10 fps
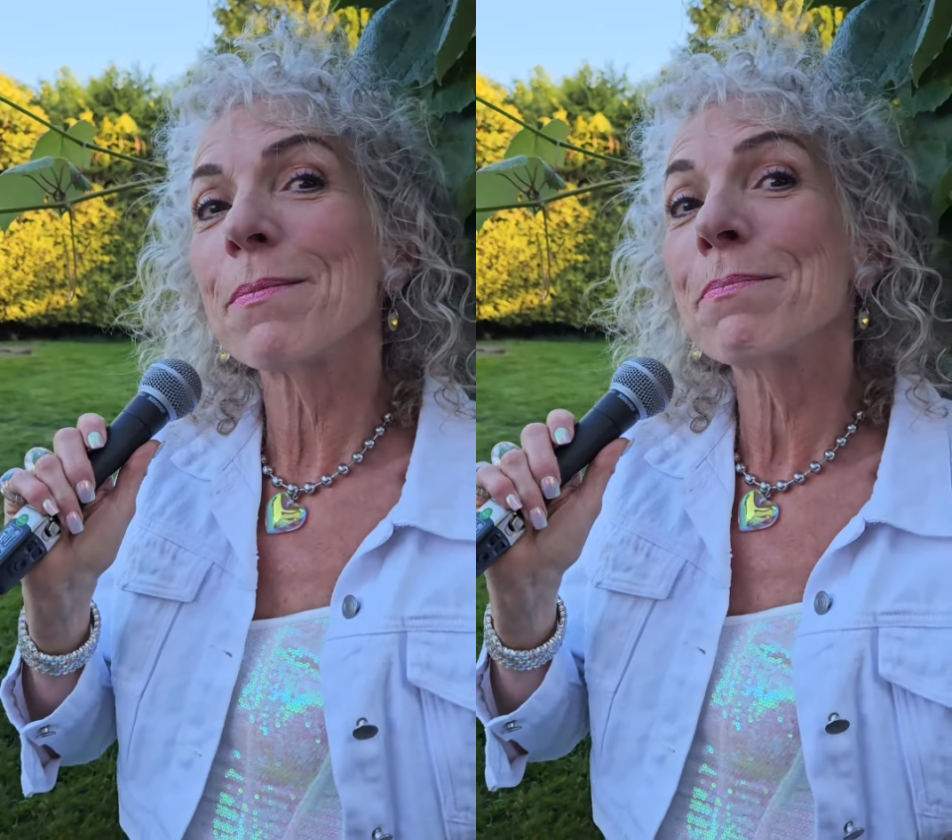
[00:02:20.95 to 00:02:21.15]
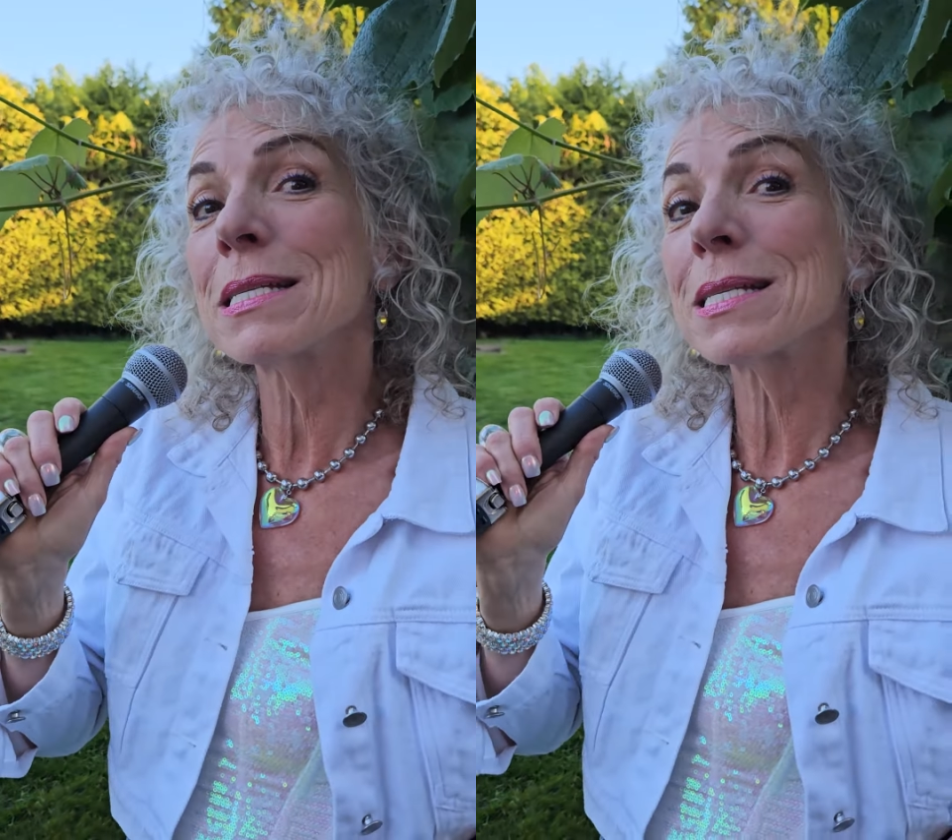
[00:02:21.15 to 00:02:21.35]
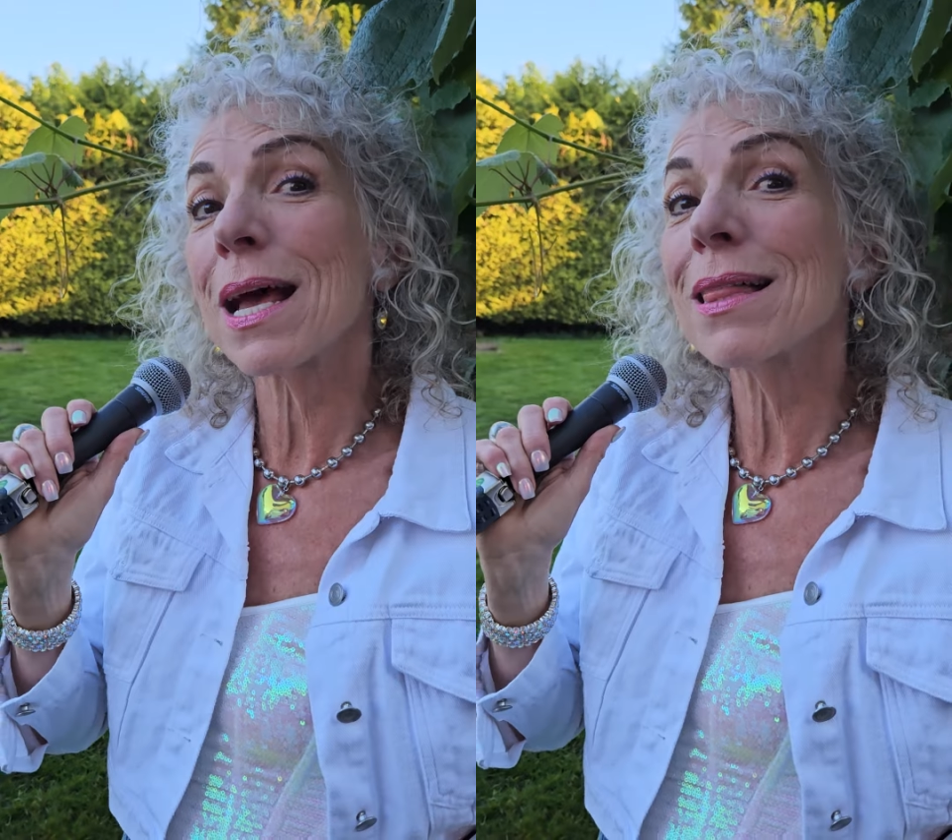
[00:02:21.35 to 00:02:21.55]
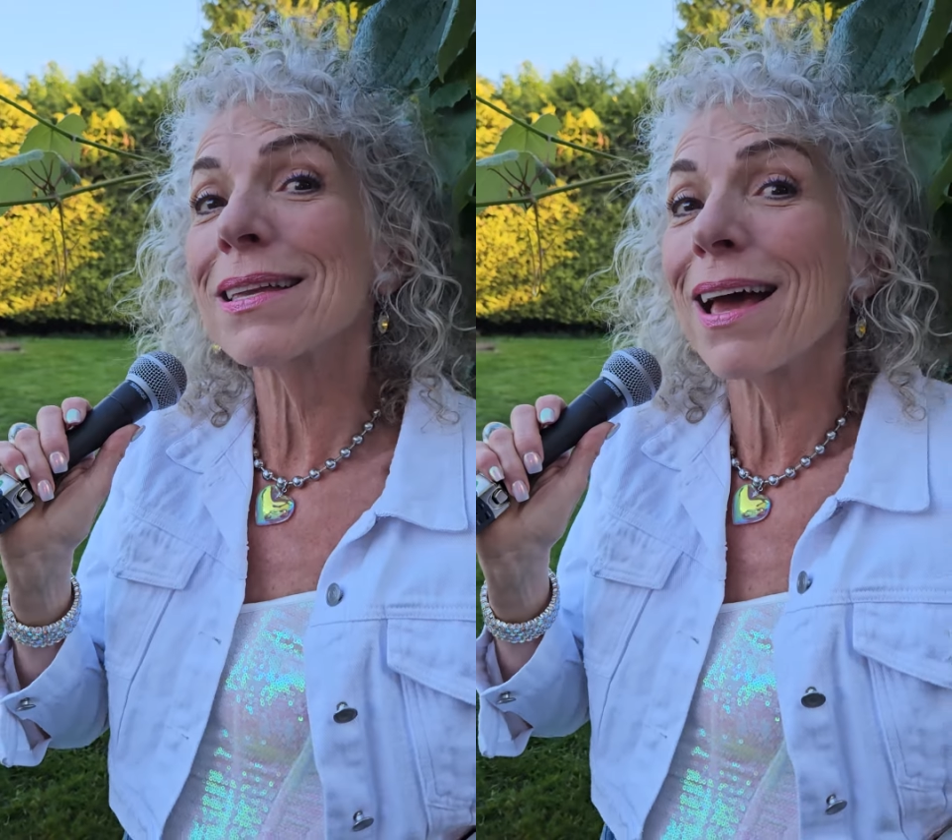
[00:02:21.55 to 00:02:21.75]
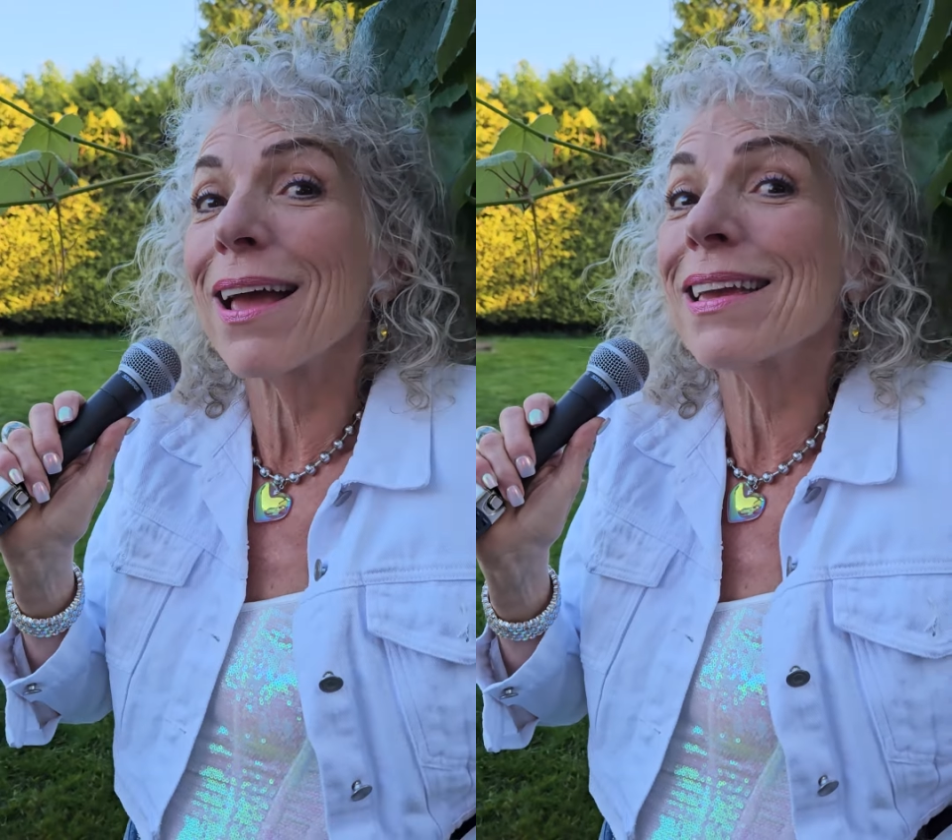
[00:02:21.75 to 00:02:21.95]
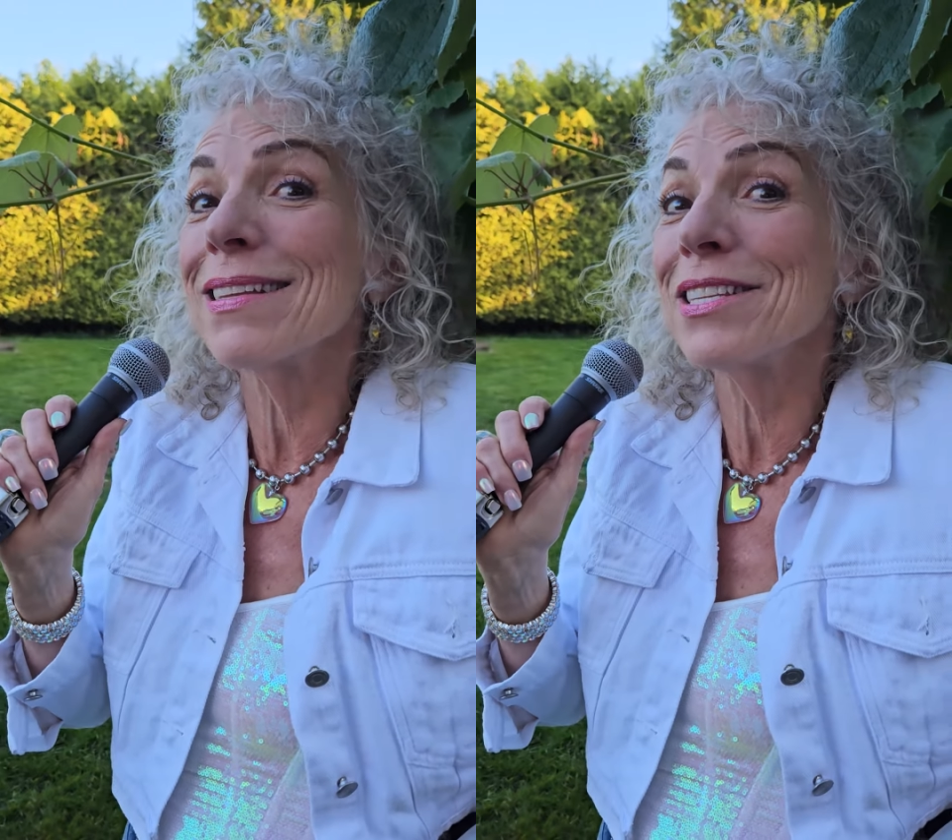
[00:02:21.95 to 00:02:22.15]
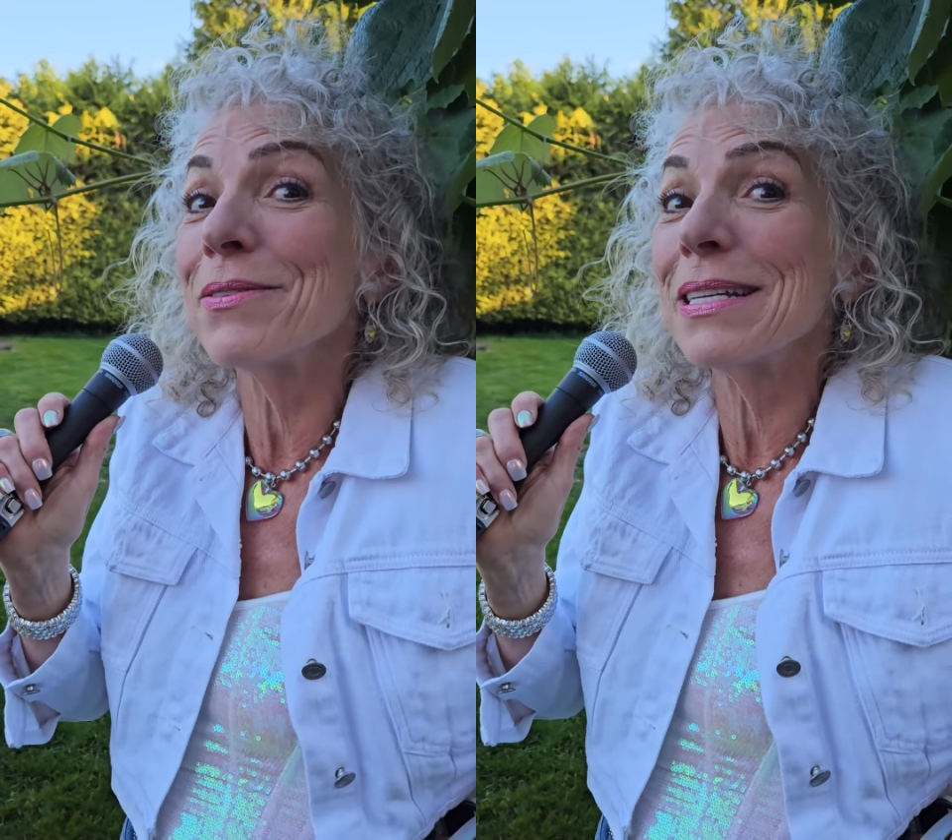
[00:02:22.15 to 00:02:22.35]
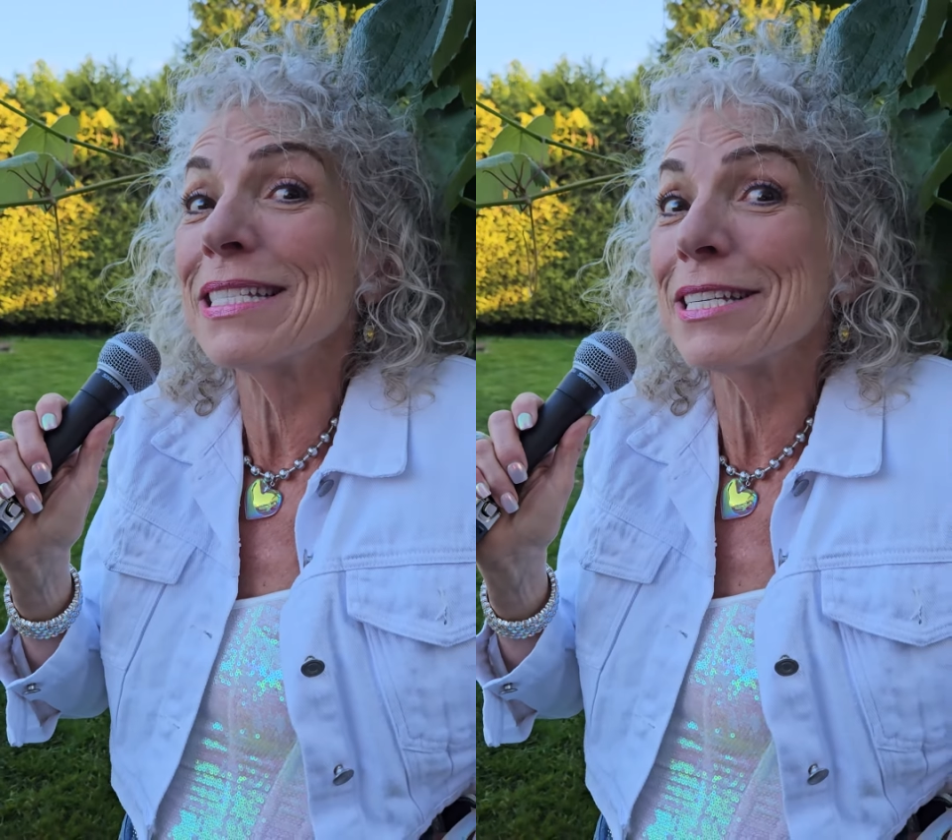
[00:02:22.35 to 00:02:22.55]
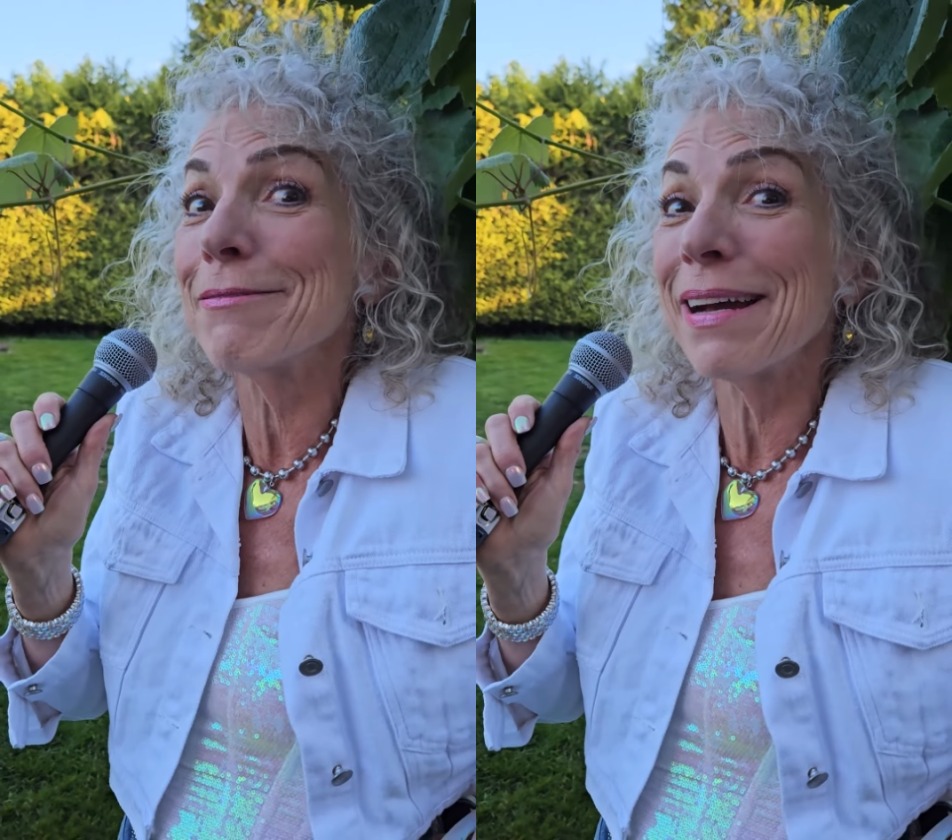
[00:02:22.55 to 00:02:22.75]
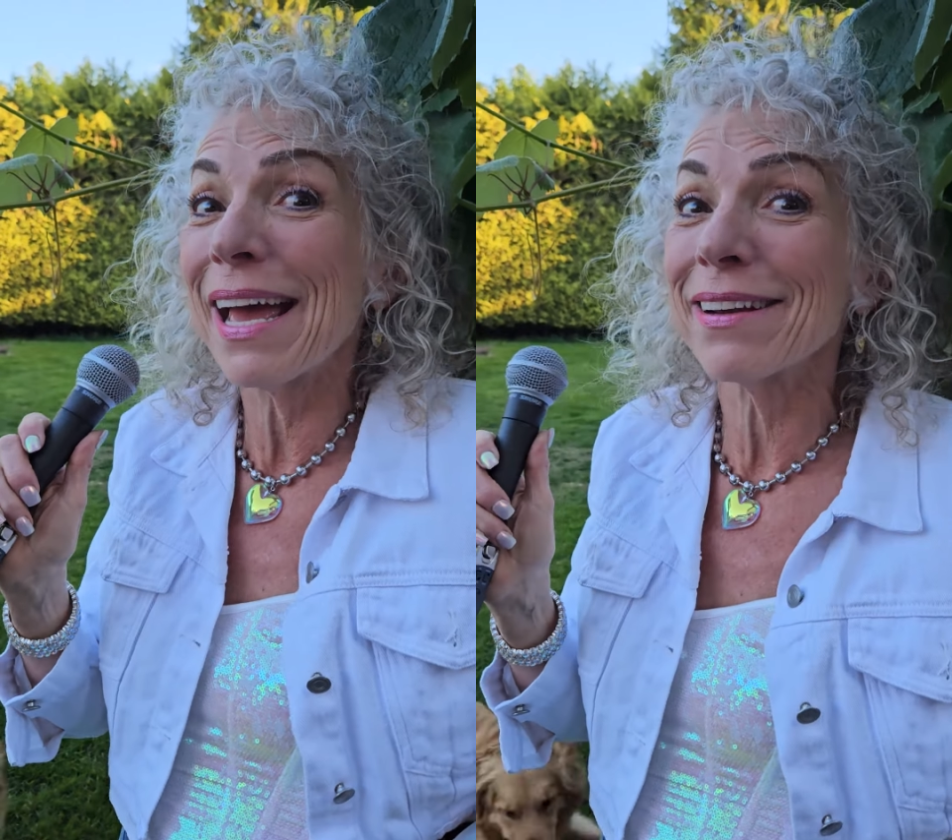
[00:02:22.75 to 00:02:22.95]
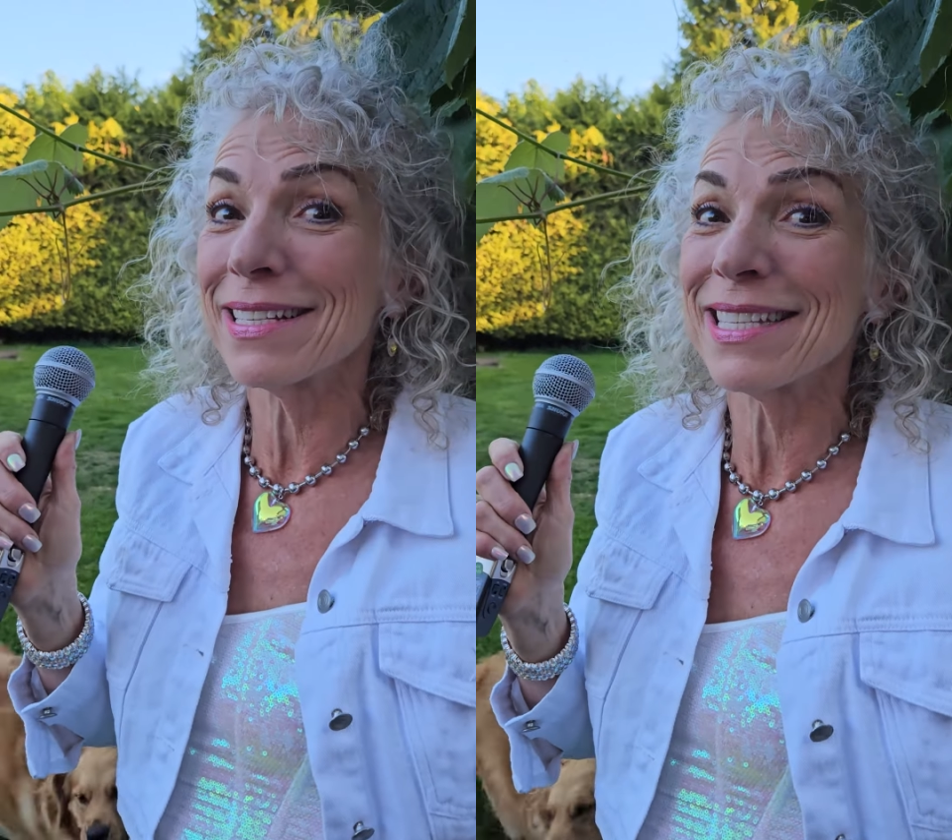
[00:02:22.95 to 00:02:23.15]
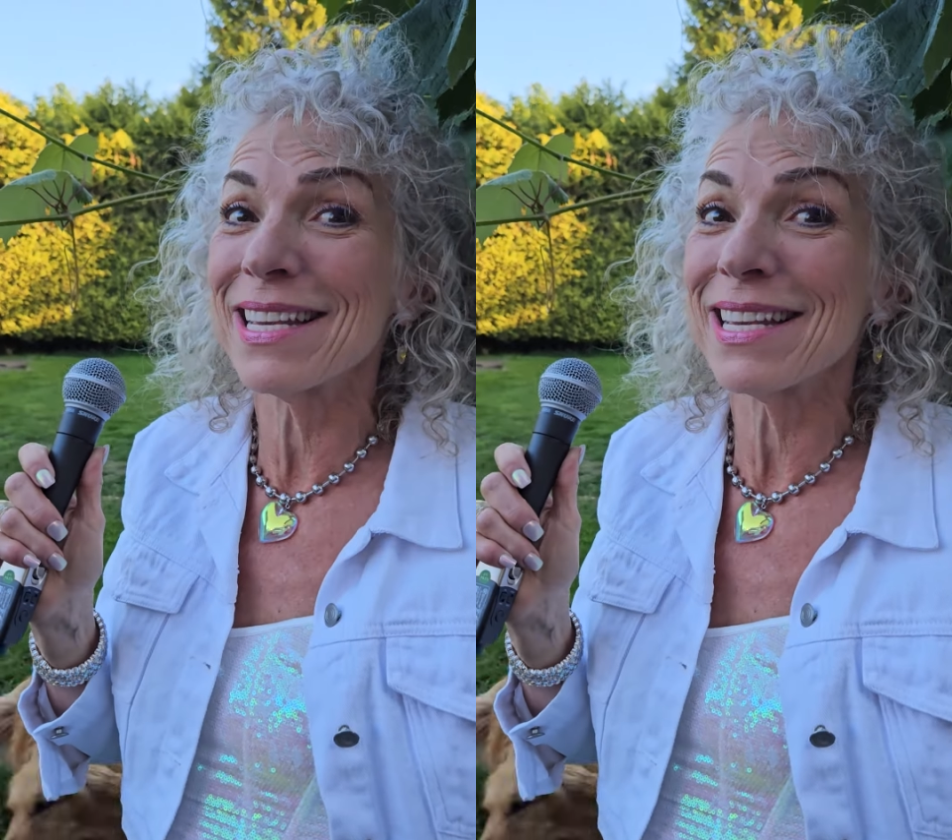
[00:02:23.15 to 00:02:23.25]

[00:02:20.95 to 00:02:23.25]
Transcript: Michelle and I can do a duet or